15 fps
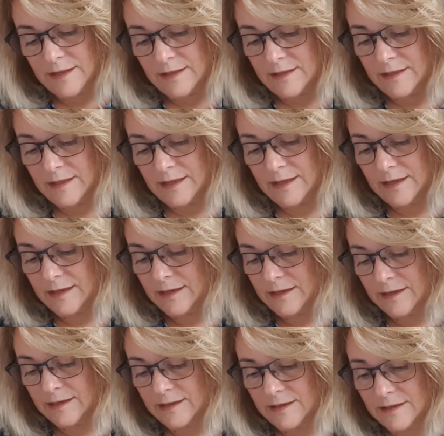
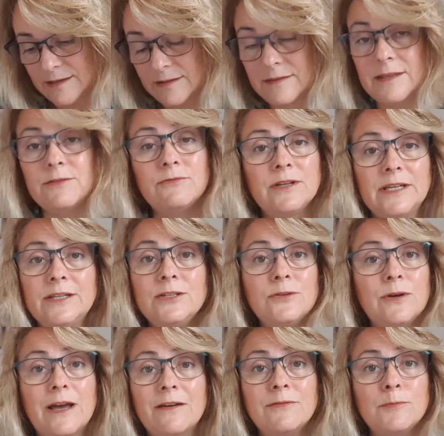They really do
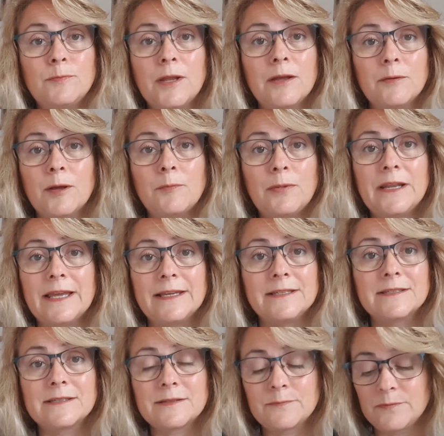have a
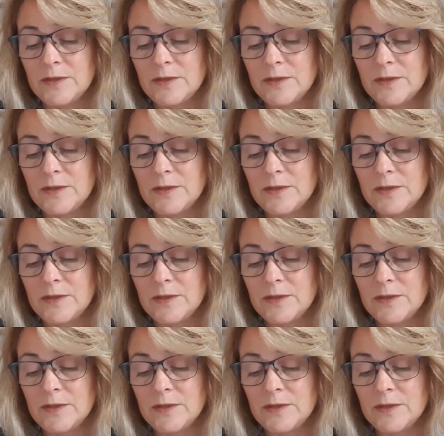place.